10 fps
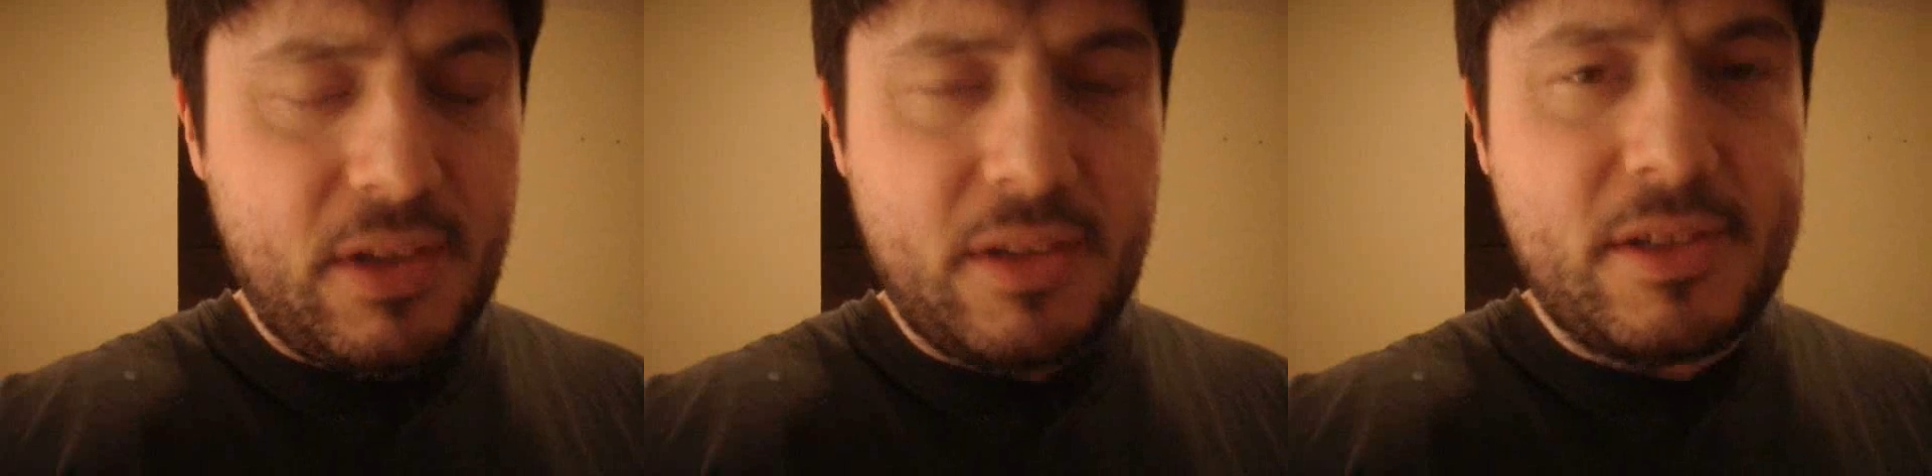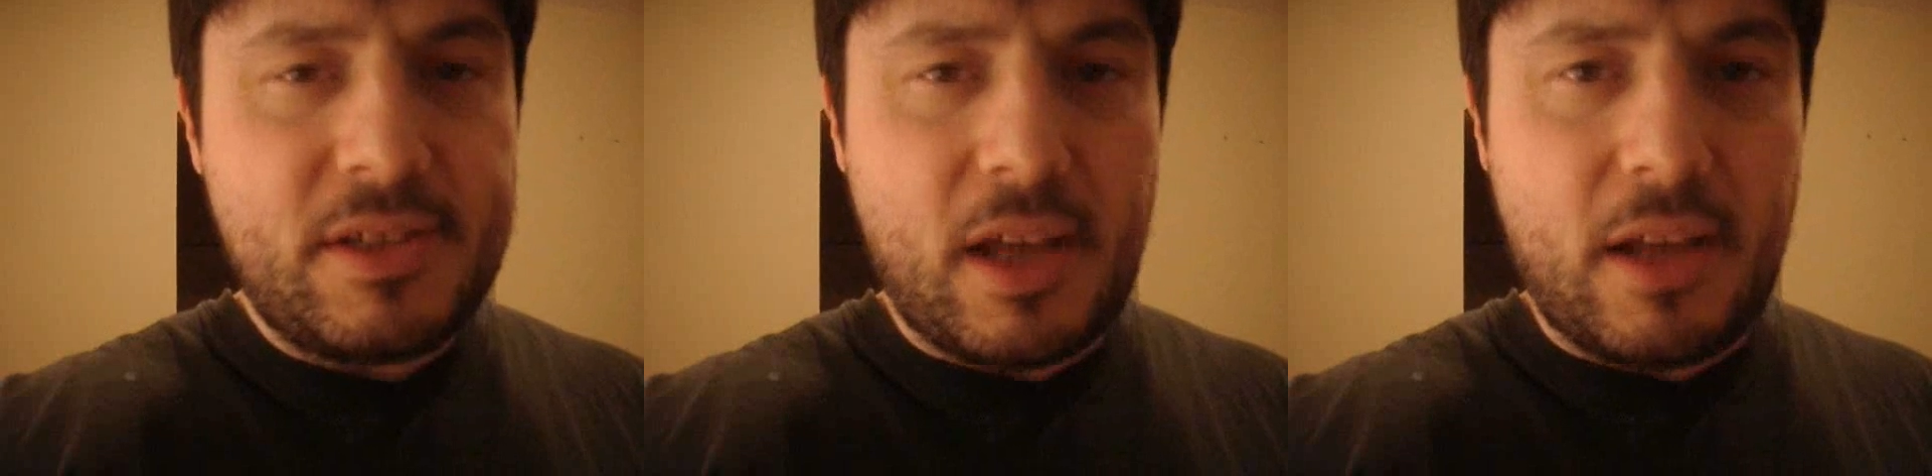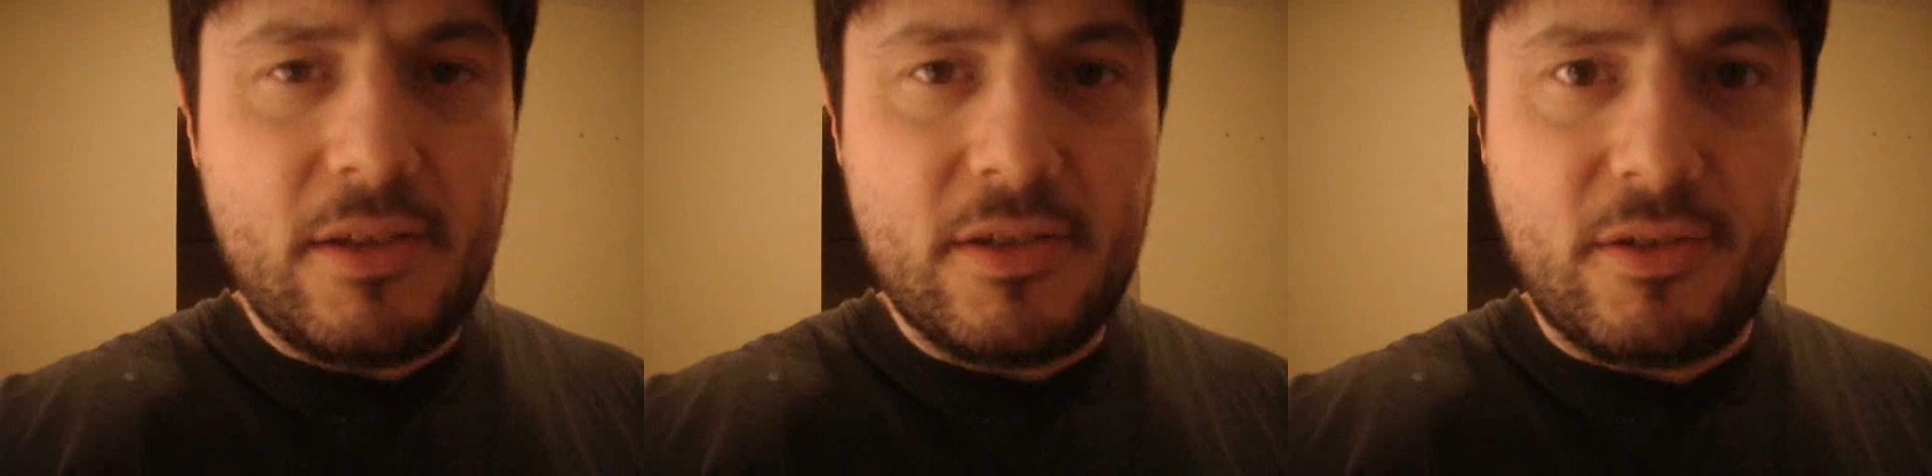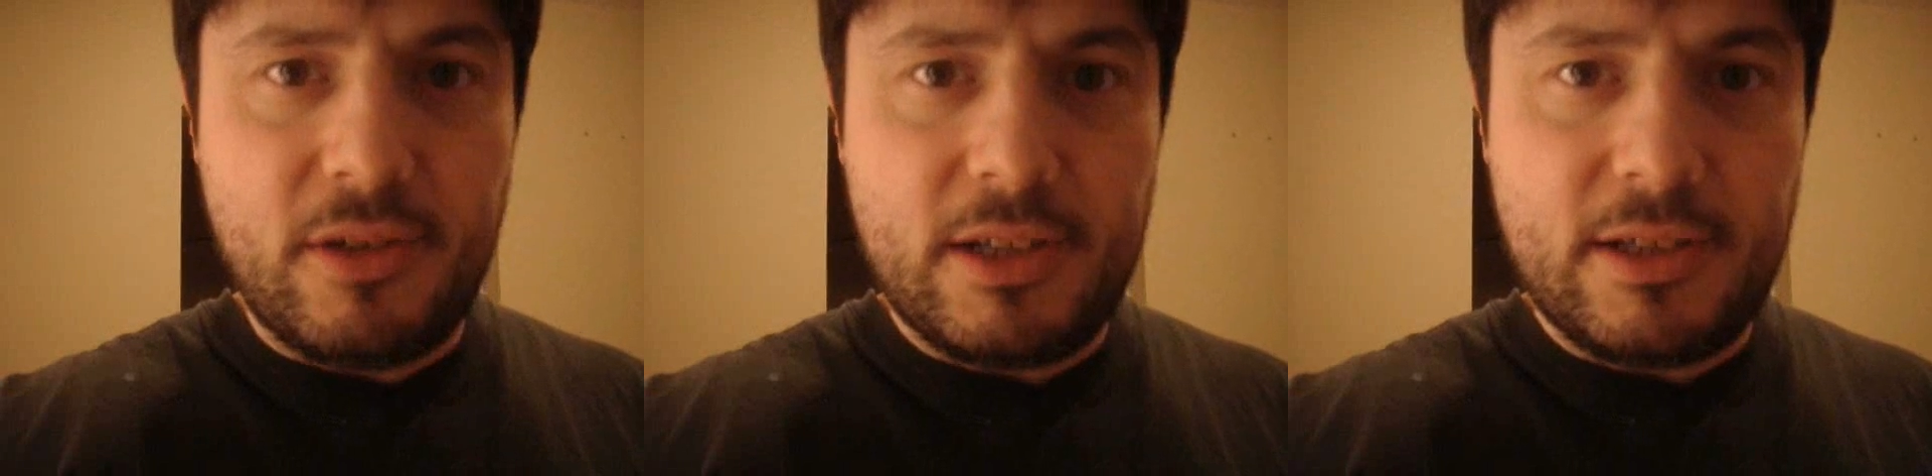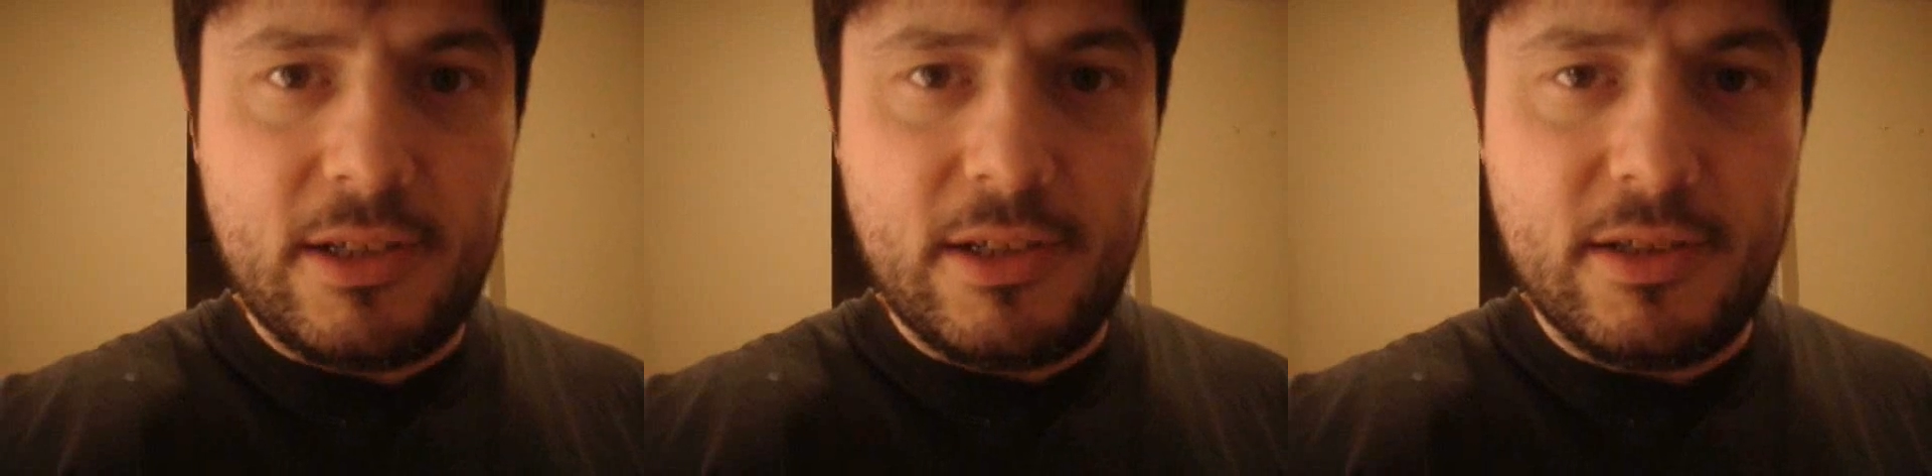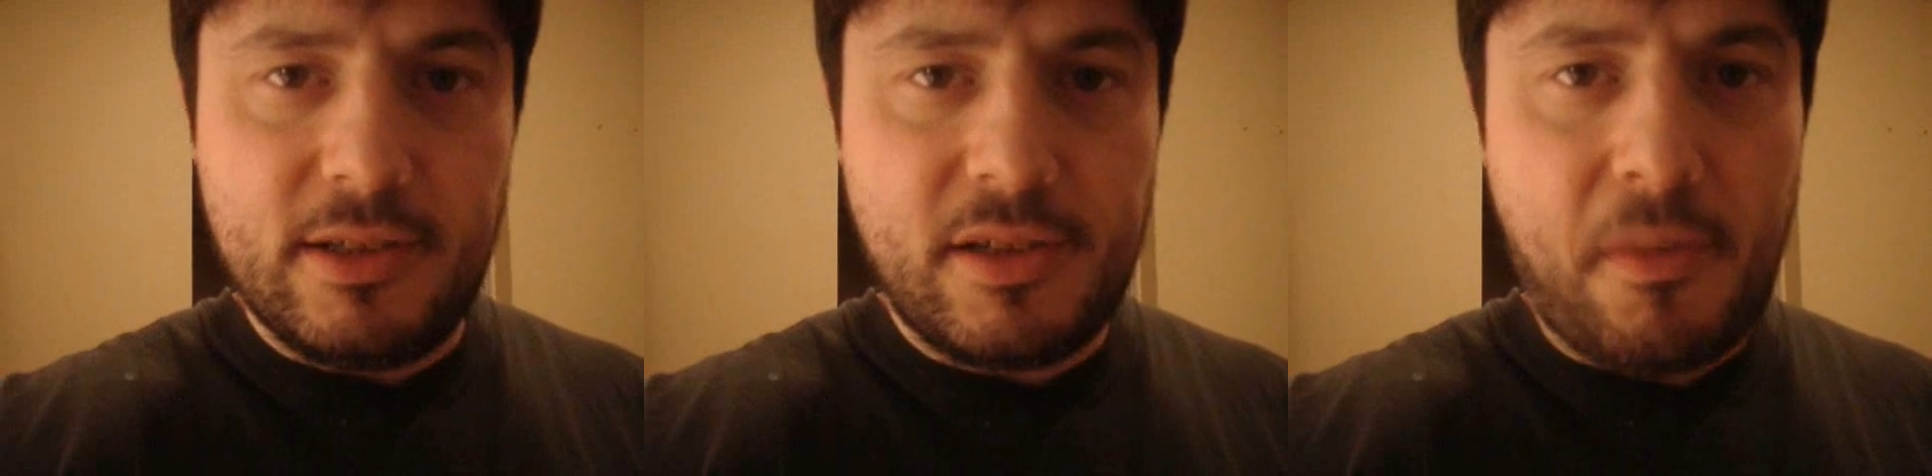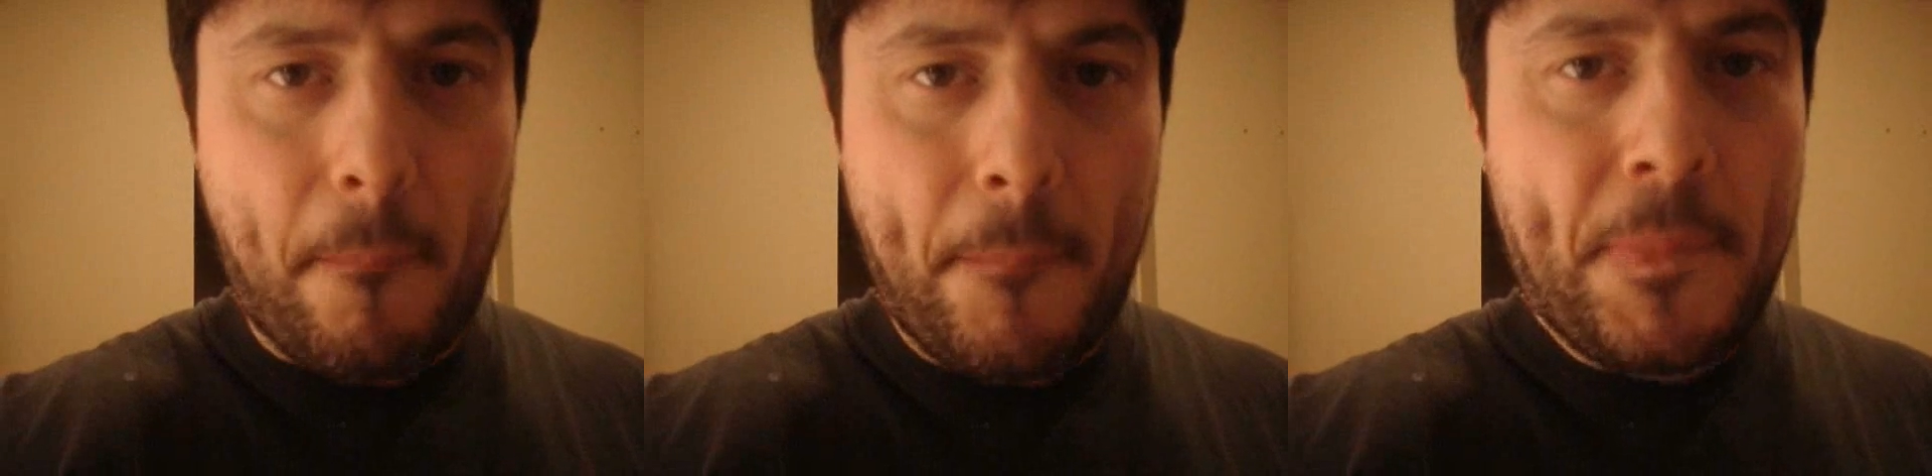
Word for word: Then it descends gradually into this